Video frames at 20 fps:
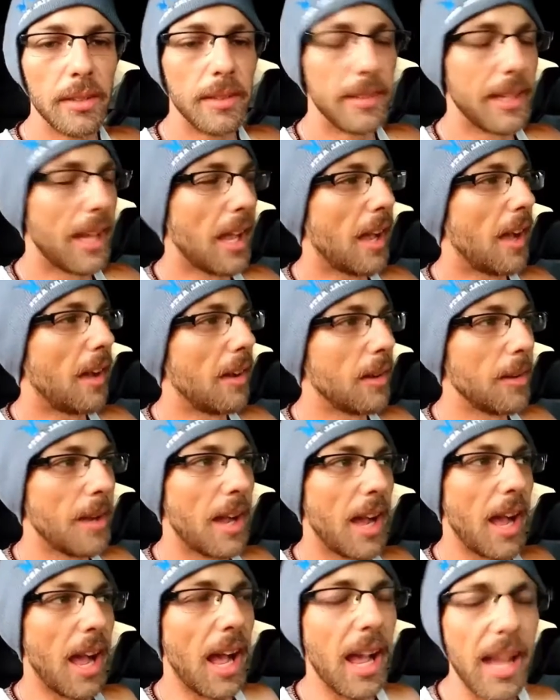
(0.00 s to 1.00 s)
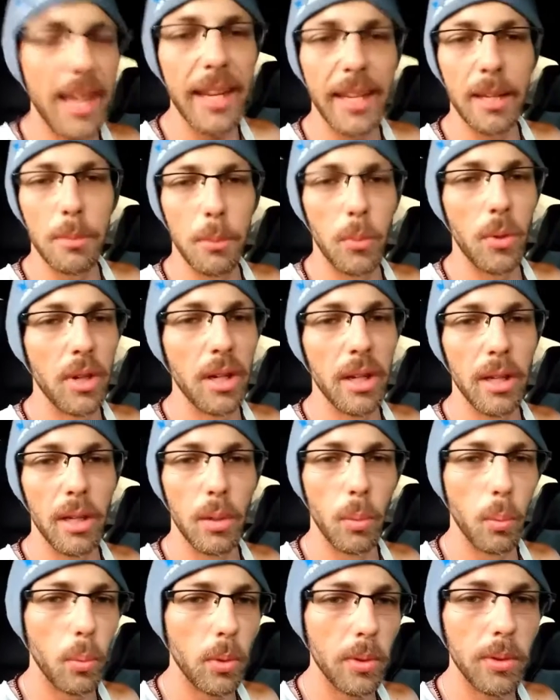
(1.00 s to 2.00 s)
Now, I am one of
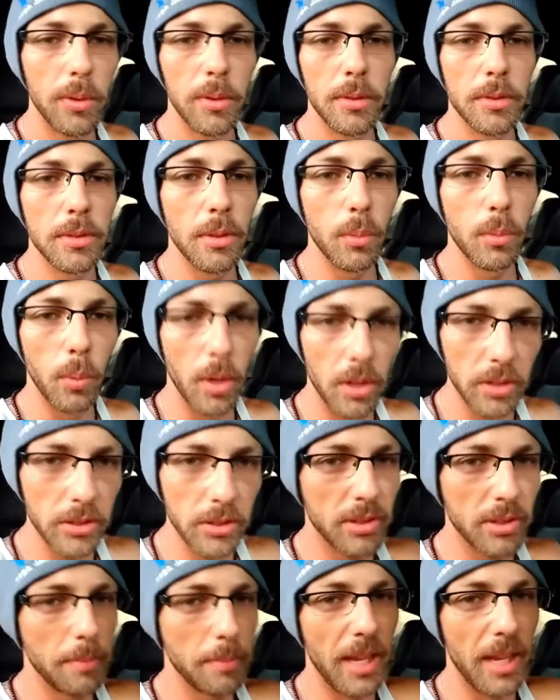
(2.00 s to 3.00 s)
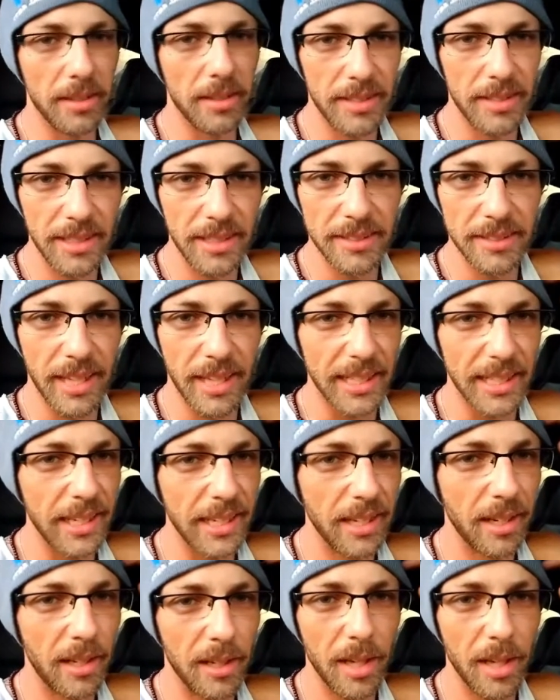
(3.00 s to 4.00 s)
the world's worst about this. I
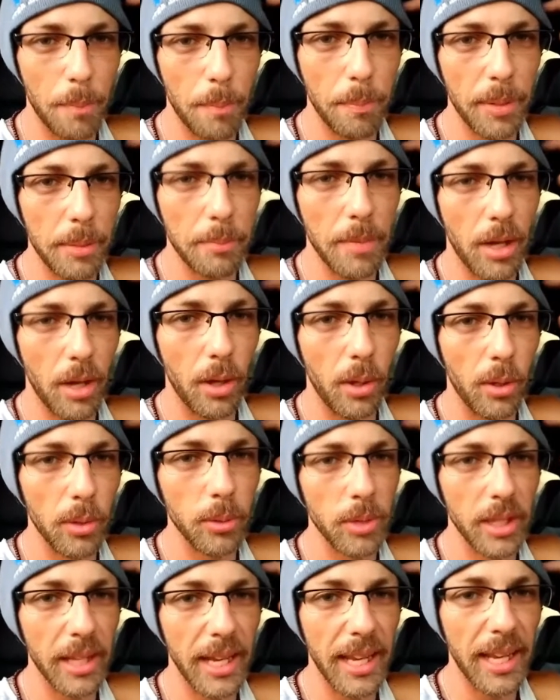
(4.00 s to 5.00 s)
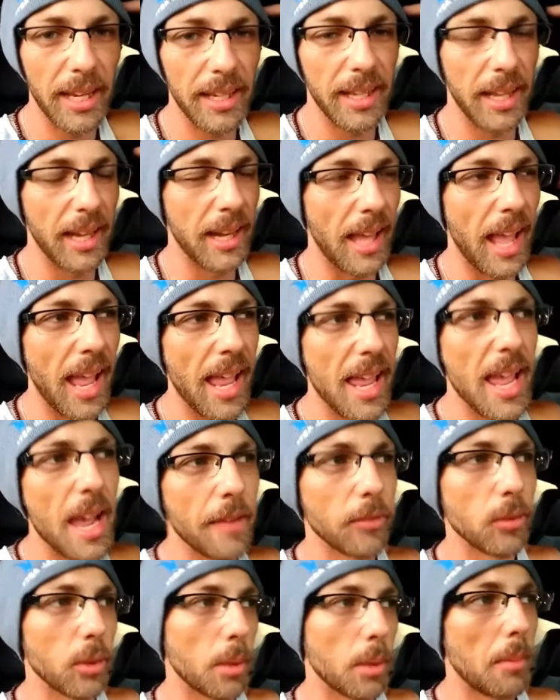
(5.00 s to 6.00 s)
get hung up in my own head, and I
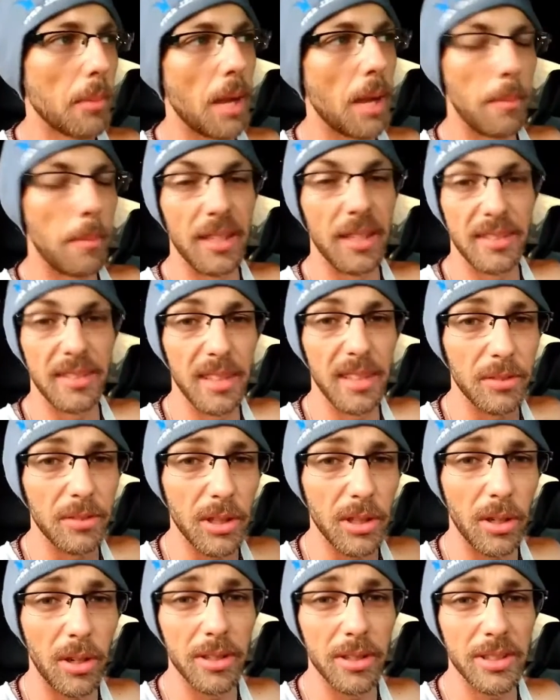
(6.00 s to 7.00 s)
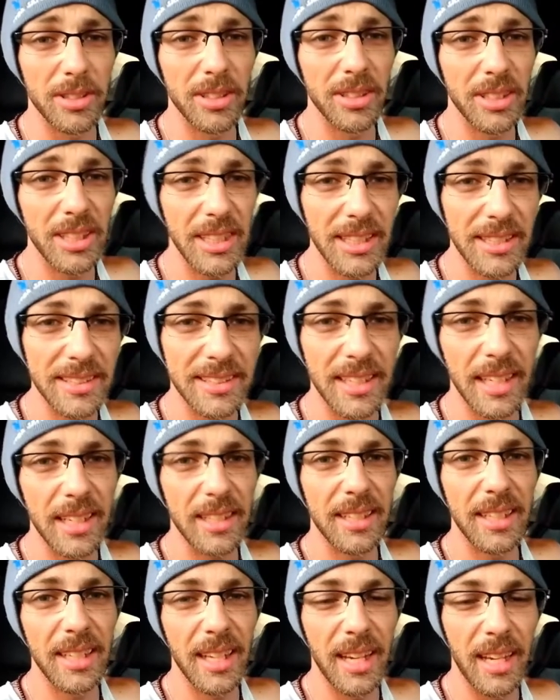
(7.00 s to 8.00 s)
have to remind myself constantly,
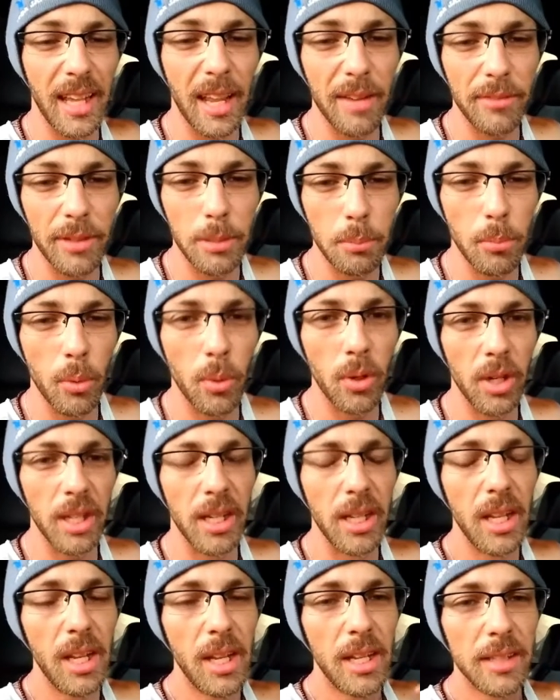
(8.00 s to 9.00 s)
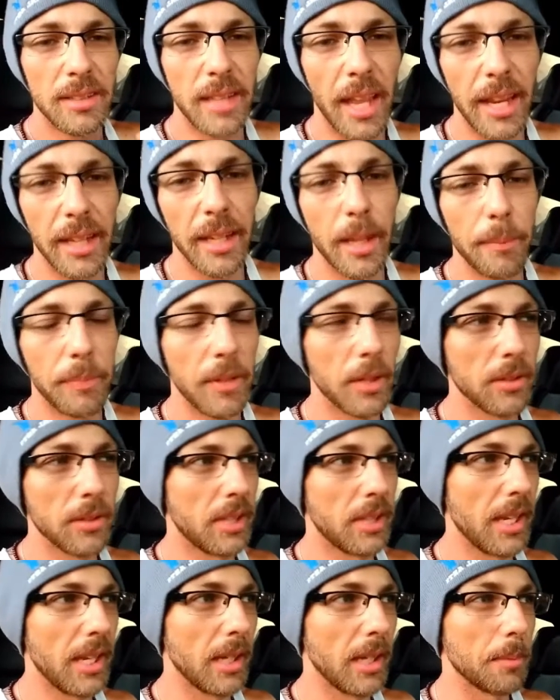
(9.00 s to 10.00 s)
daily, and every morning to hang up those
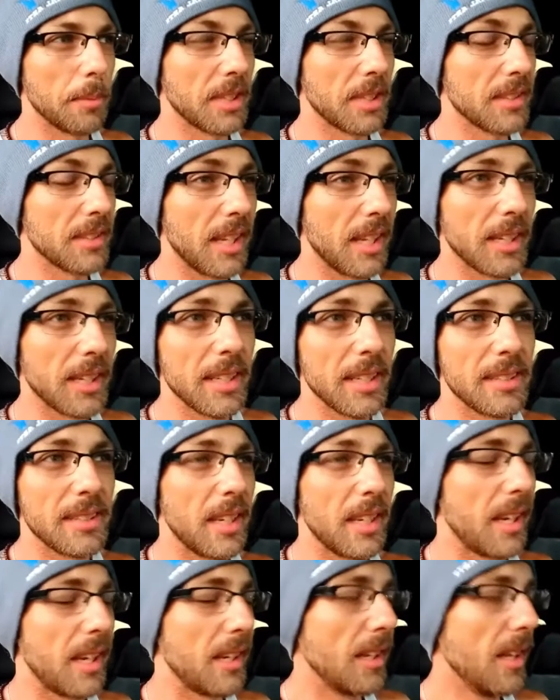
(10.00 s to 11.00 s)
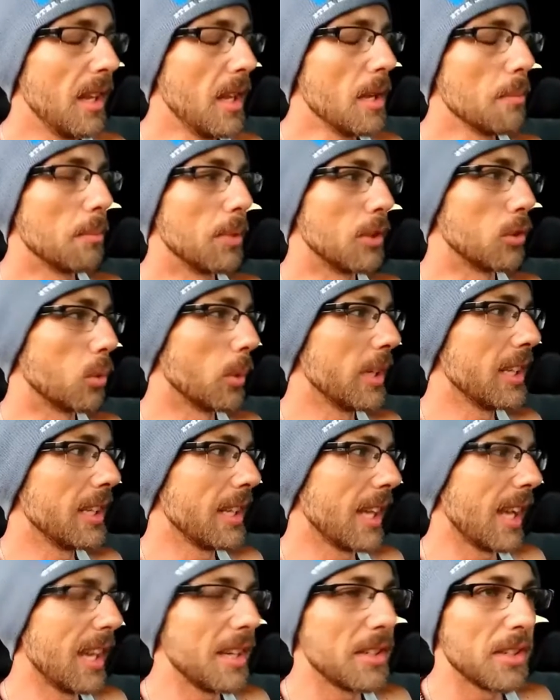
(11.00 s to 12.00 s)
hangups. Because like I said, between
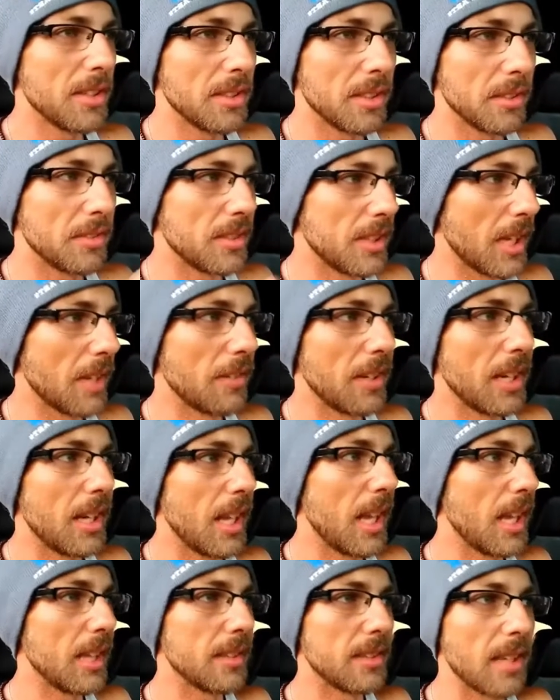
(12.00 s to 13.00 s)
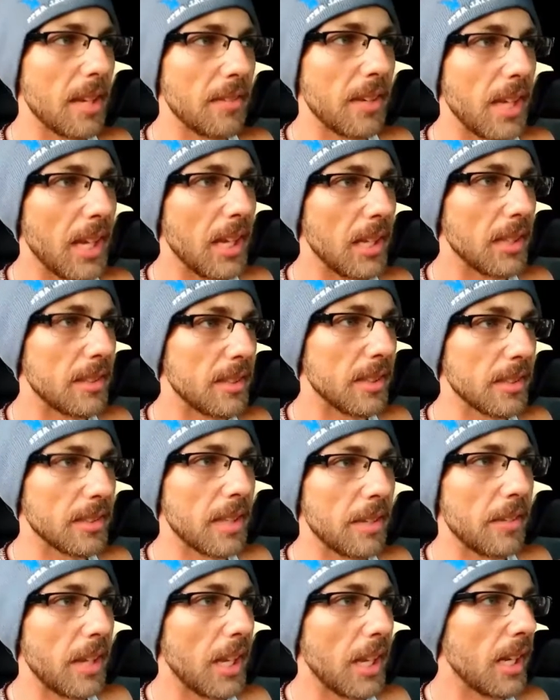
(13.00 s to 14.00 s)
the ages of 7 and 8, 7, 8, 6,
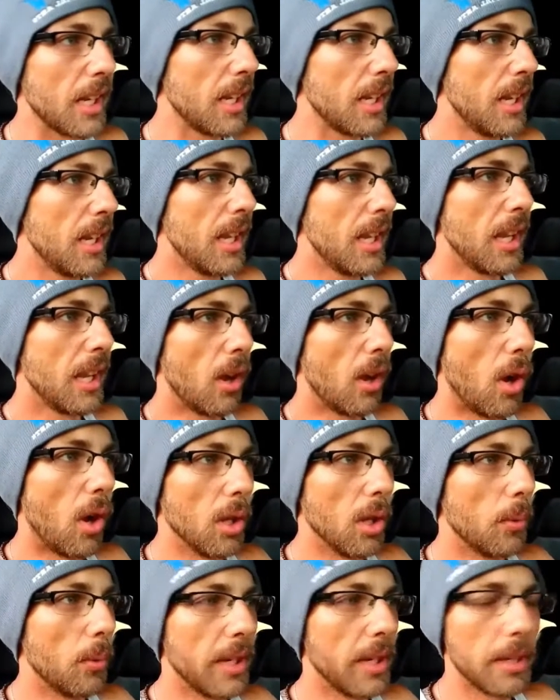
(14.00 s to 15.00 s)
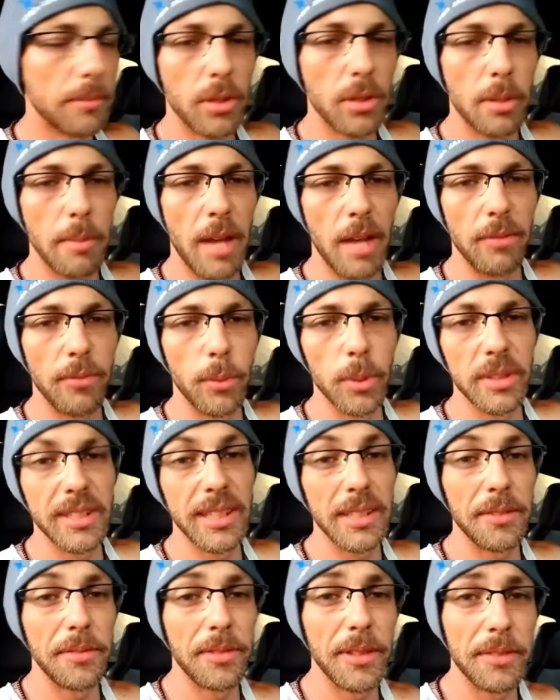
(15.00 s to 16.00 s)
7, 8, all the way up to about
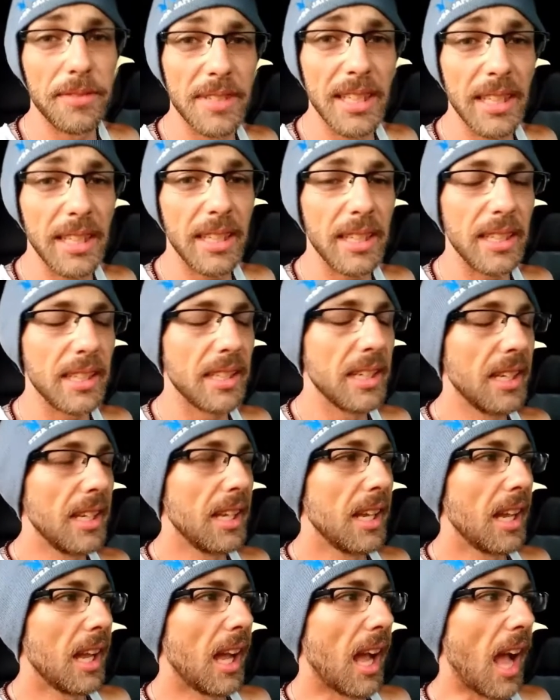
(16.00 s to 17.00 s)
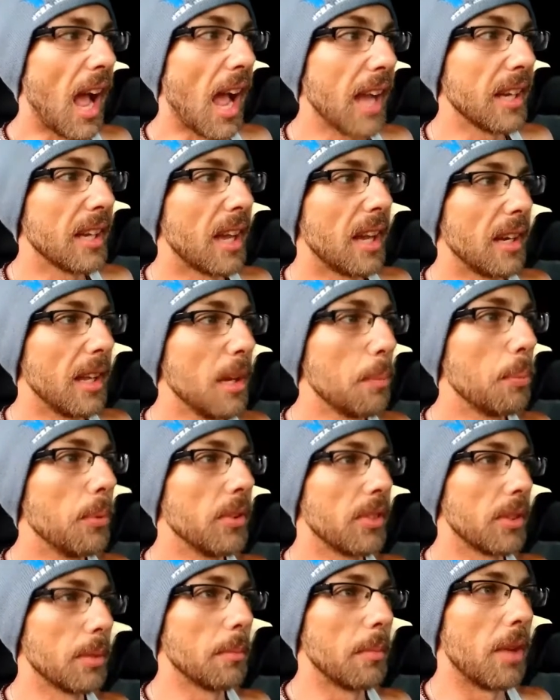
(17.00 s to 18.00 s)
14, 15, I got up
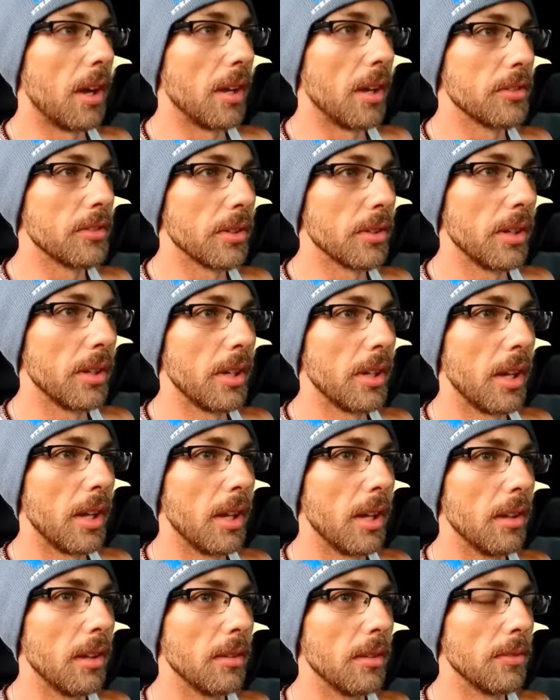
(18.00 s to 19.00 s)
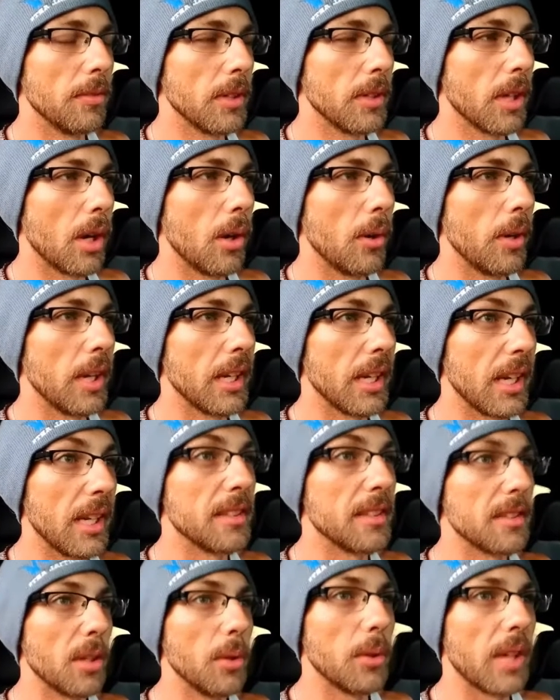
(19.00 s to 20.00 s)
with the mantra of going,
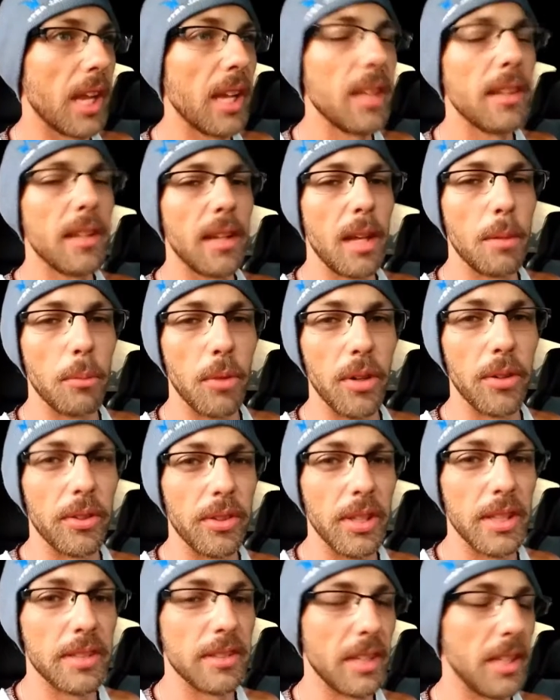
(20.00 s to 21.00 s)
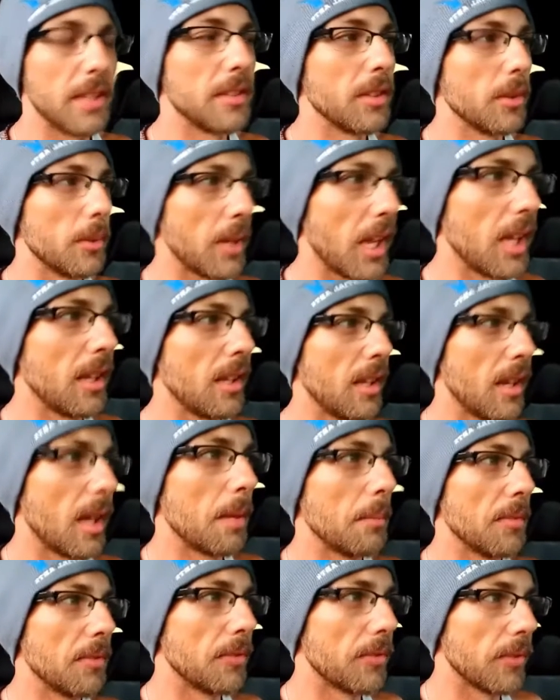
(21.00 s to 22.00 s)
it's okay that I'm worthless. It's okay that
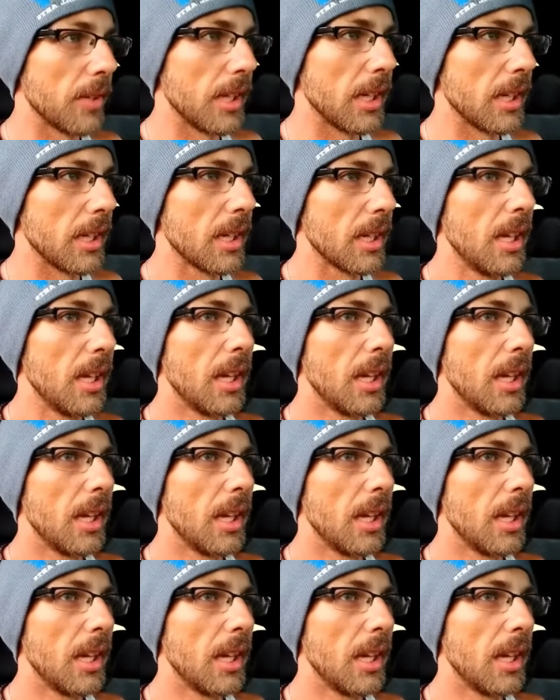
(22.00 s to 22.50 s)
I'm a freak.